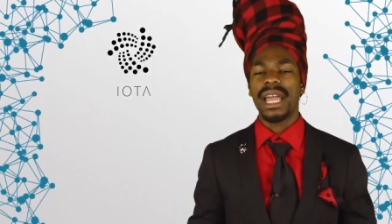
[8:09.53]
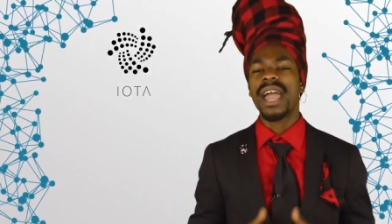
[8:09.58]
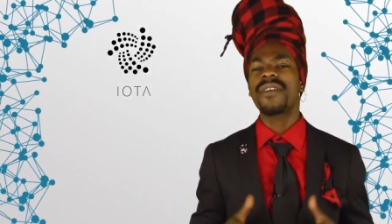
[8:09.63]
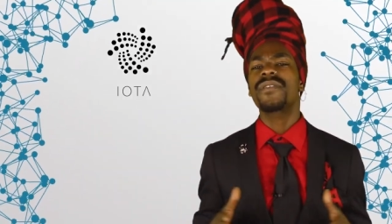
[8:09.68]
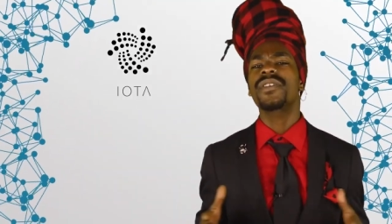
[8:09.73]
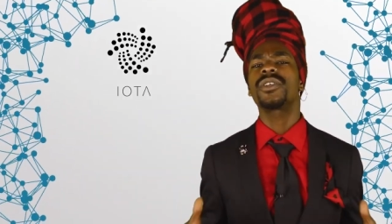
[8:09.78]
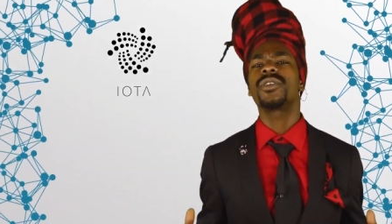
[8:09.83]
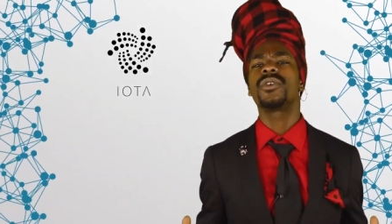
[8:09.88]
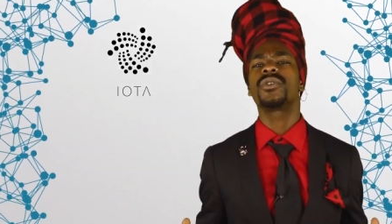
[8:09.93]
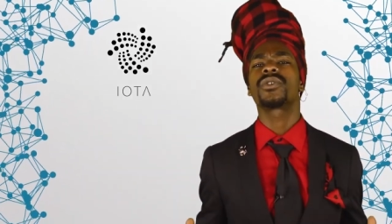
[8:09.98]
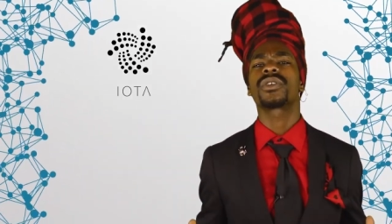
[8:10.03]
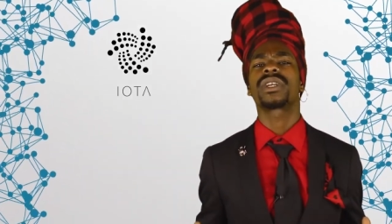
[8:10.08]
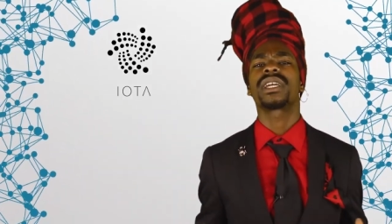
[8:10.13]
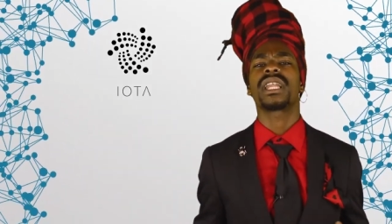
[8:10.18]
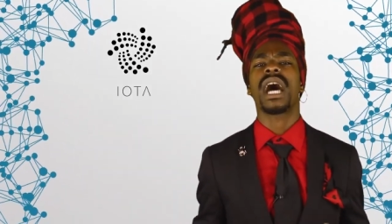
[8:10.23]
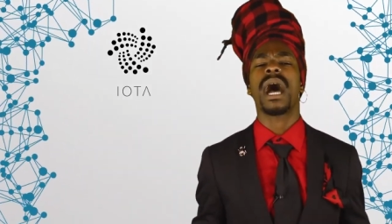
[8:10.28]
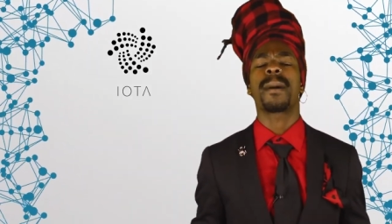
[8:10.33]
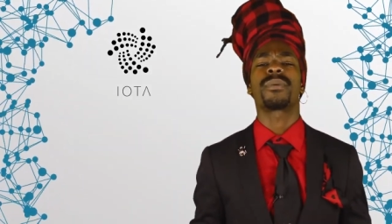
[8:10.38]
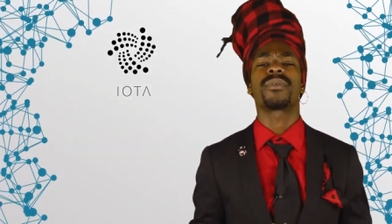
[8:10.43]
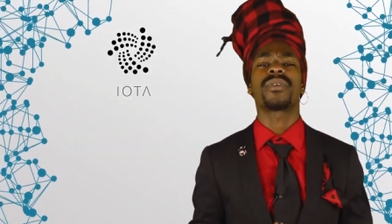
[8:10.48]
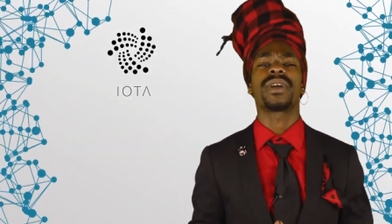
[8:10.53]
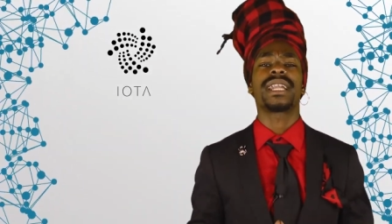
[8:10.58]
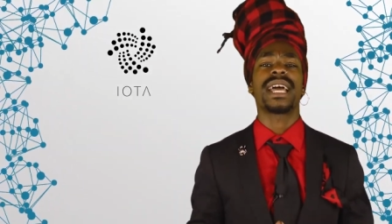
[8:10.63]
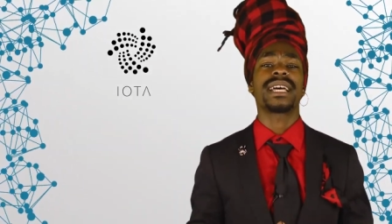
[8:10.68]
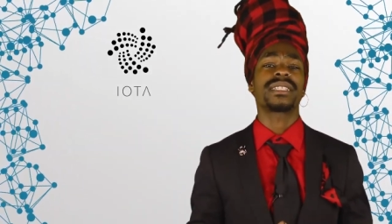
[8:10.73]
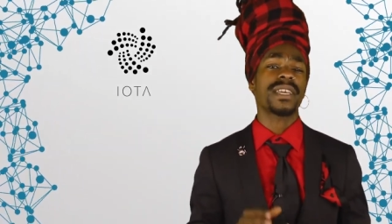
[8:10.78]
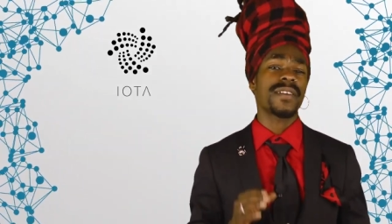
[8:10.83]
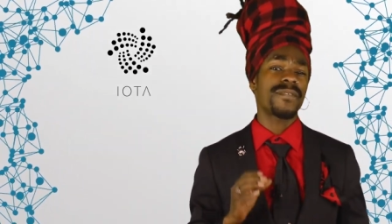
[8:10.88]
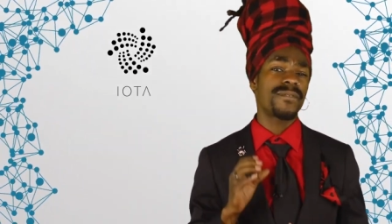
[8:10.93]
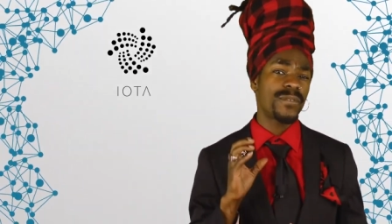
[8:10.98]
Every user can operate
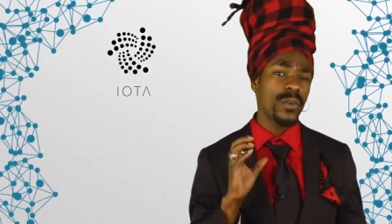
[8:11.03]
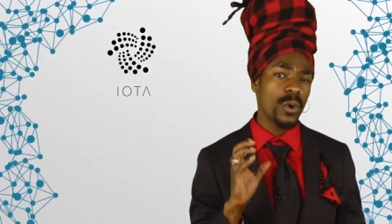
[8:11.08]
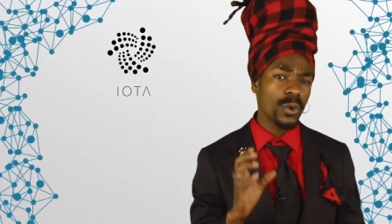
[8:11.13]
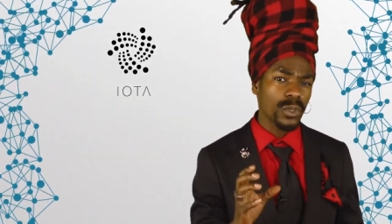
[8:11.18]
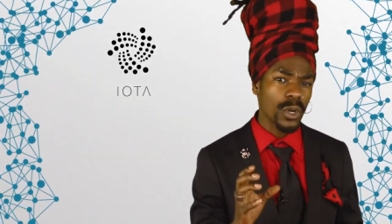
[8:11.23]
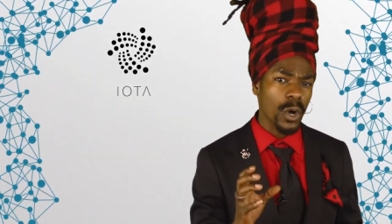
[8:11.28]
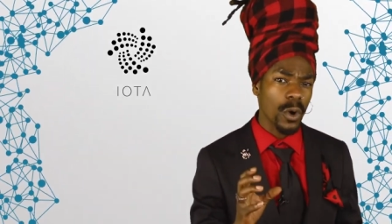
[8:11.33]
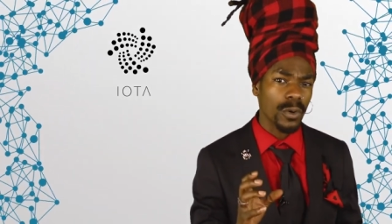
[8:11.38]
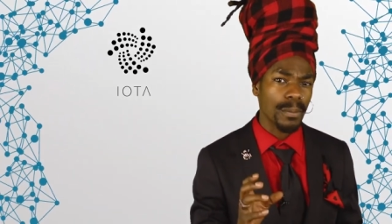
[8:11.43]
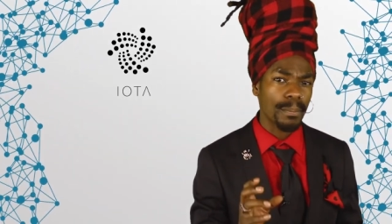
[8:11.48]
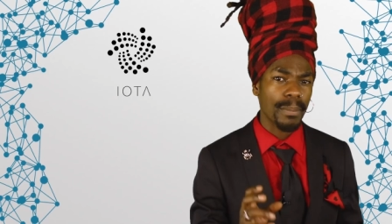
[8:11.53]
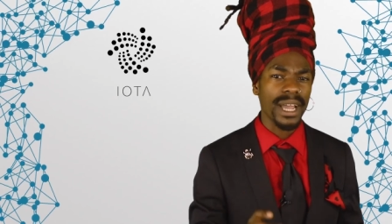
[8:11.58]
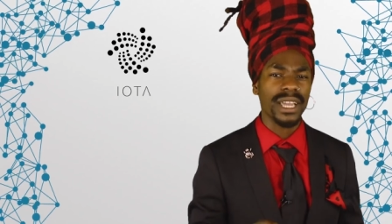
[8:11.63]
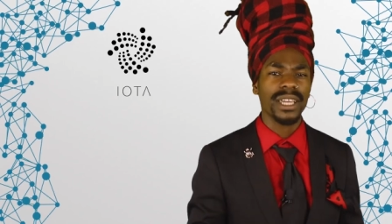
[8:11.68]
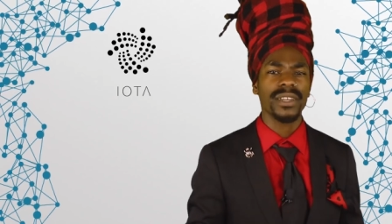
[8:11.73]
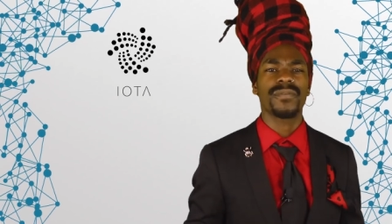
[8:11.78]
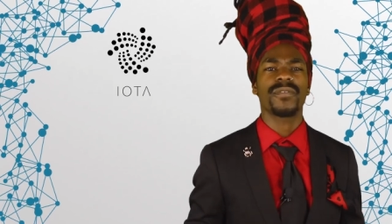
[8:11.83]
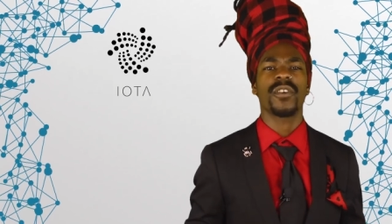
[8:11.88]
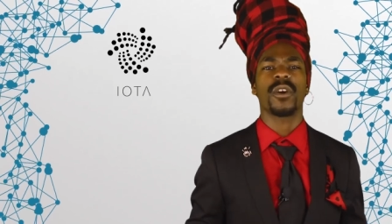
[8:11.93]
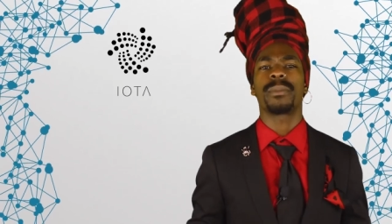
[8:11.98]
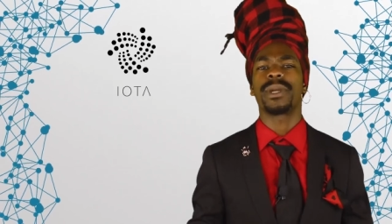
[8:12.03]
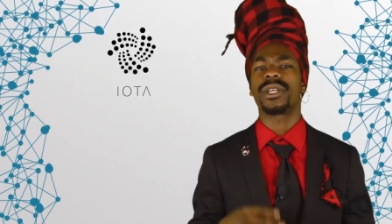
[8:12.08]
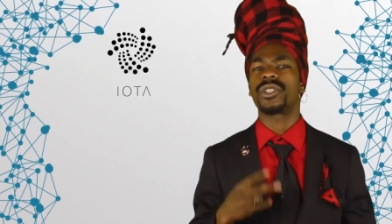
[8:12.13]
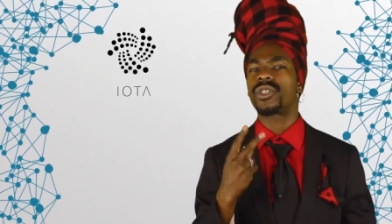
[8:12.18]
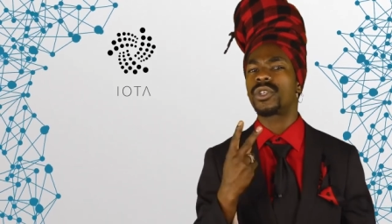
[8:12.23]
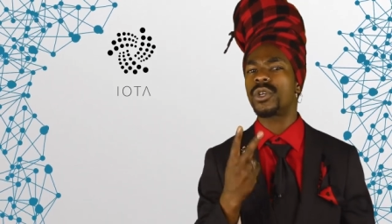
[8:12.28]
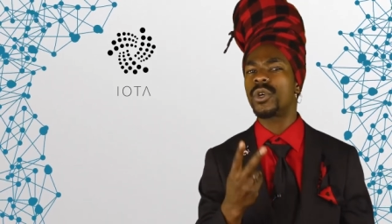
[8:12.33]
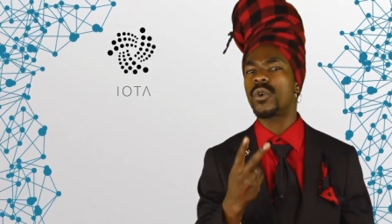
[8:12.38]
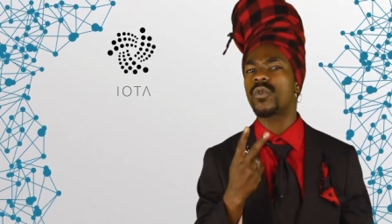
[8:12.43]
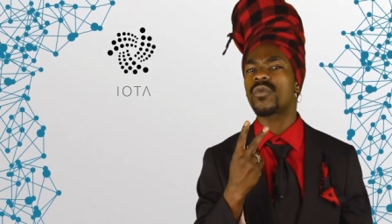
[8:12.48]
as a full node by confirming
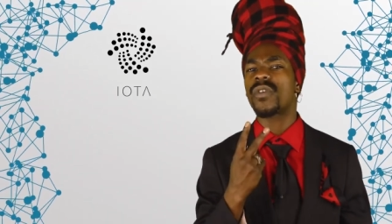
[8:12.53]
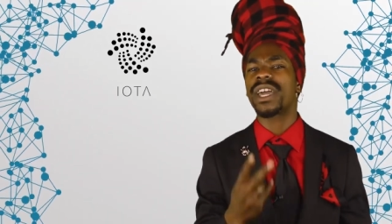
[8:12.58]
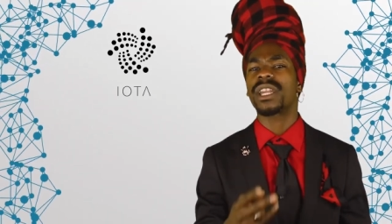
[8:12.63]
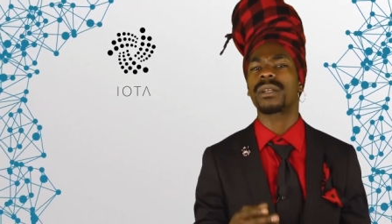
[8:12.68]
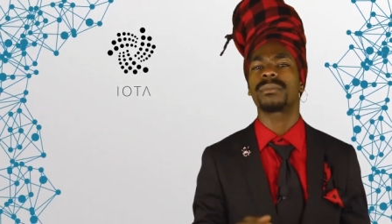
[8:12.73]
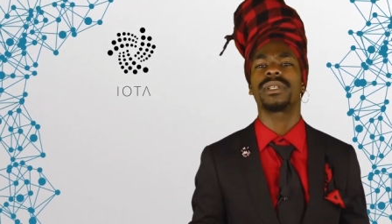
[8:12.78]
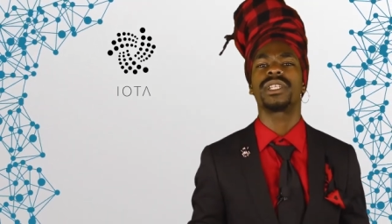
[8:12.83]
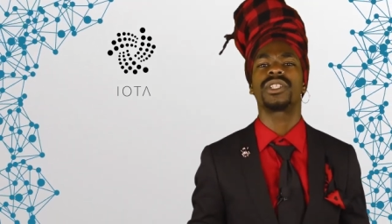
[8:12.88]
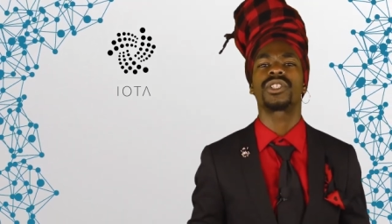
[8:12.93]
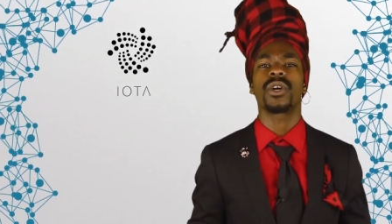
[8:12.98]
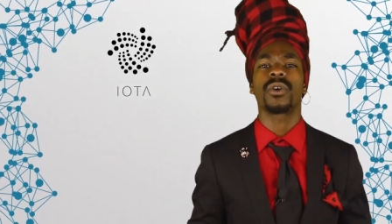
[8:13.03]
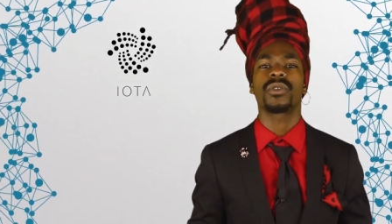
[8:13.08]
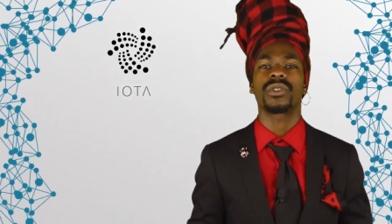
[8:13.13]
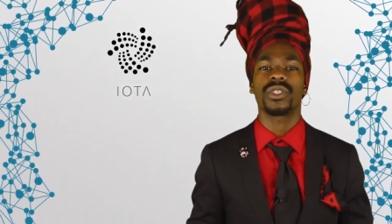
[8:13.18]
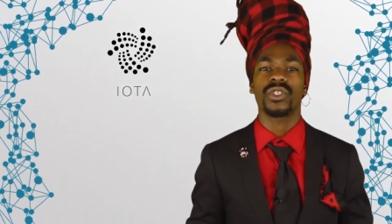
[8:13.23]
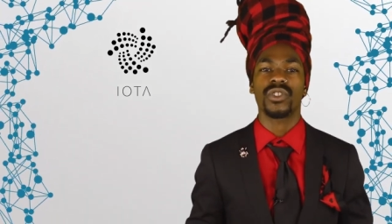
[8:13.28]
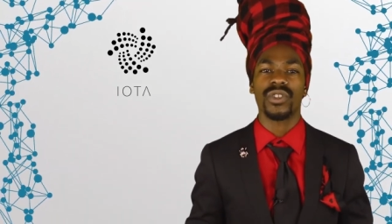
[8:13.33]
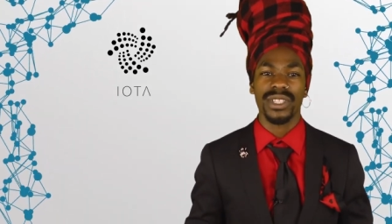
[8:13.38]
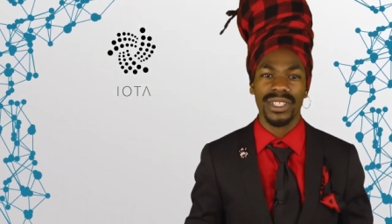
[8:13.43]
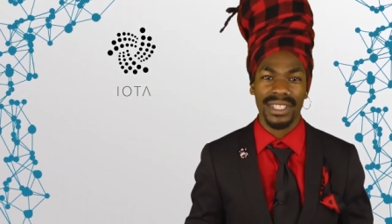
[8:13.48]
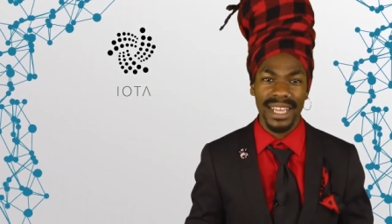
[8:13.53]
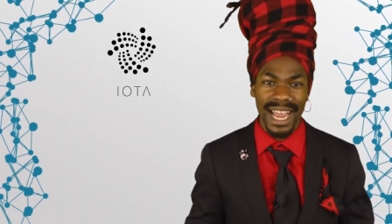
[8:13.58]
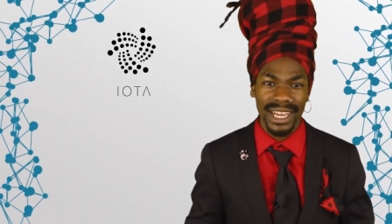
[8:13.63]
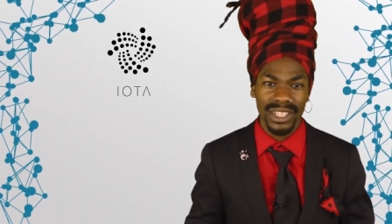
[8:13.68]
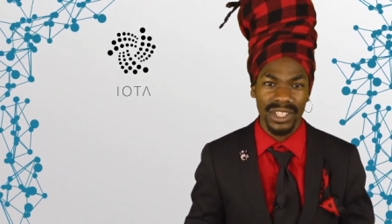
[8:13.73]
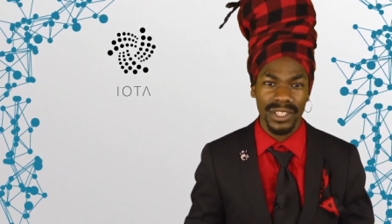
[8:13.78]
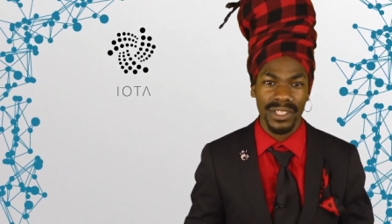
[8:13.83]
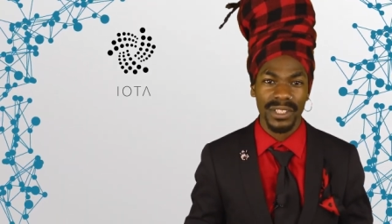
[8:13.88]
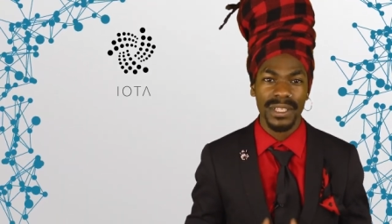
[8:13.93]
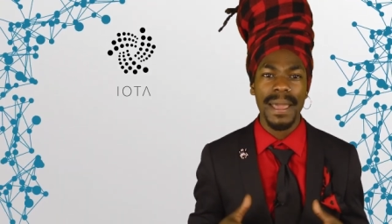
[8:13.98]
2 randomly chosen
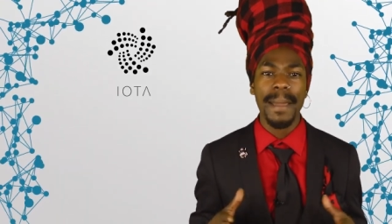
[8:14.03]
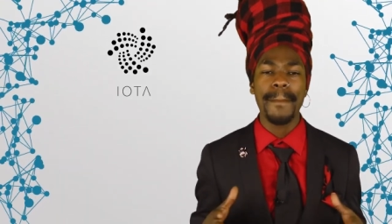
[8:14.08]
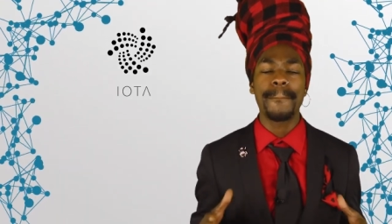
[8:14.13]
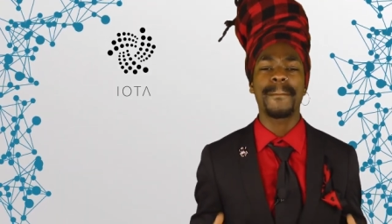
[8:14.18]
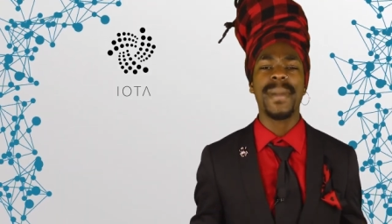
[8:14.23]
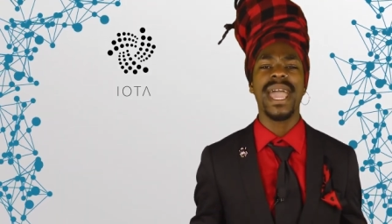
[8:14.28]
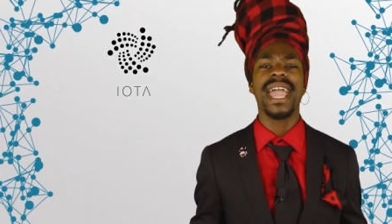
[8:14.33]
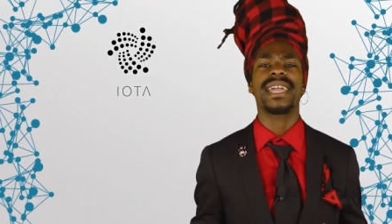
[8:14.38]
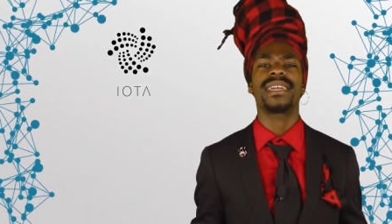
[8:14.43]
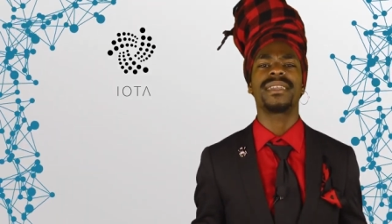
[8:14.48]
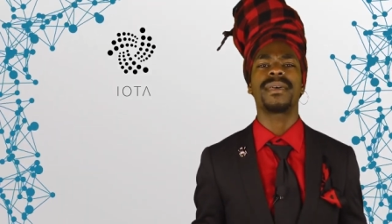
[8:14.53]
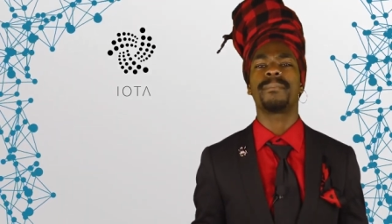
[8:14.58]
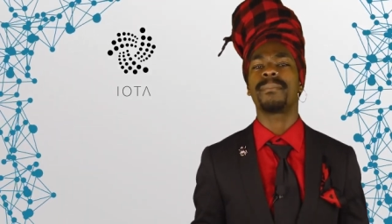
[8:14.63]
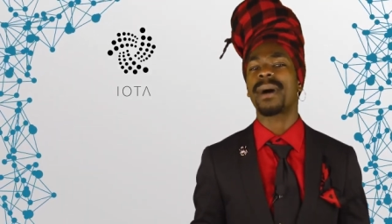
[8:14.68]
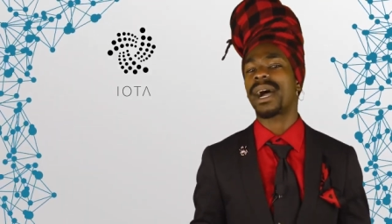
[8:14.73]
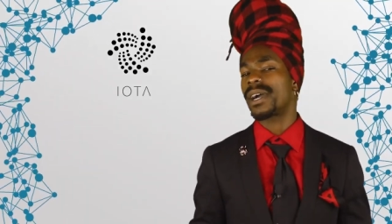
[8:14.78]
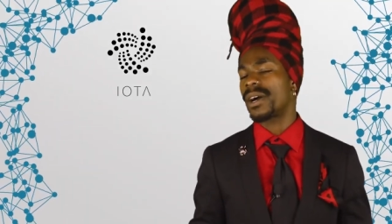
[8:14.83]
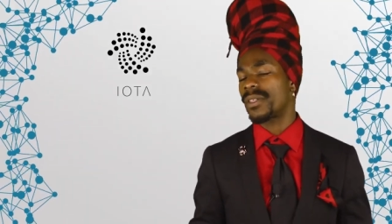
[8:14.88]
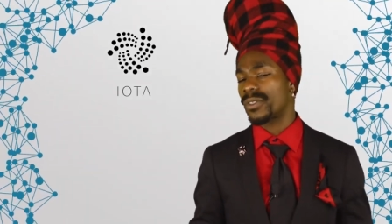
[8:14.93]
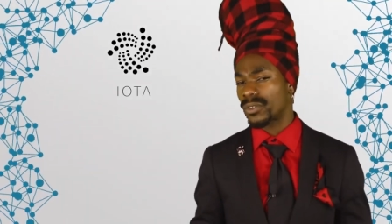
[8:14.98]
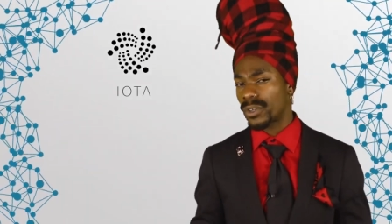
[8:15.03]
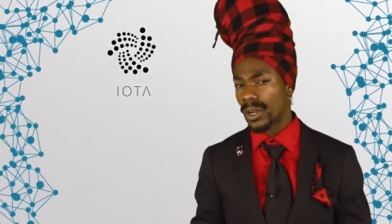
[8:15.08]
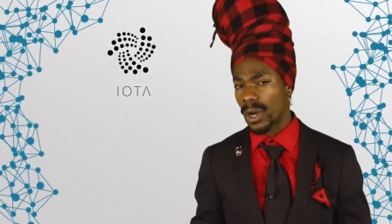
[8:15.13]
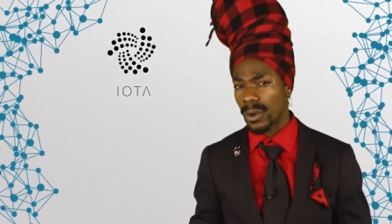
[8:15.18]
transactions made by other